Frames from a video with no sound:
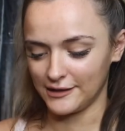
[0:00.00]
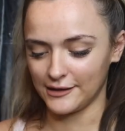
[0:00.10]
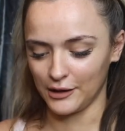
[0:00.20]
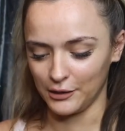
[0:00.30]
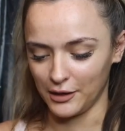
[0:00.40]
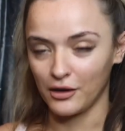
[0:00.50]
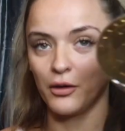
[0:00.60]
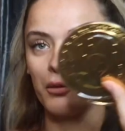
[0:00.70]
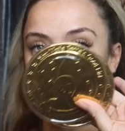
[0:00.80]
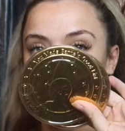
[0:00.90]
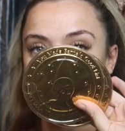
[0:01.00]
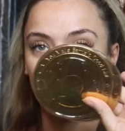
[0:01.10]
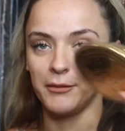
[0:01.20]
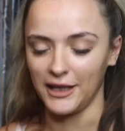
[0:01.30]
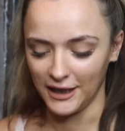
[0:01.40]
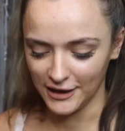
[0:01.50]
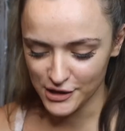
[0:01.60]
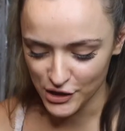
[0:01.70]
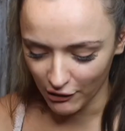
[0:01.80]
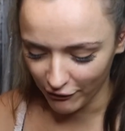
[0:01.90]
So I got one of them
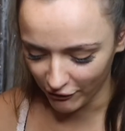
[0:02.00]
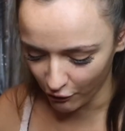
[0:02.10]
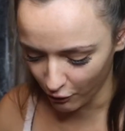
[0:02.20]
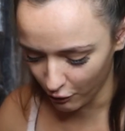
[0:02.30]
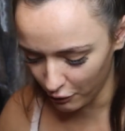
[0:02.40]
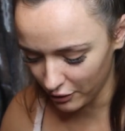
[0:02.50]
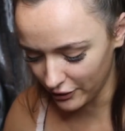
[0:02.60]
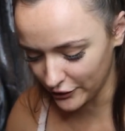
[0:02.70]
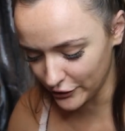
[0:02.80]
each for the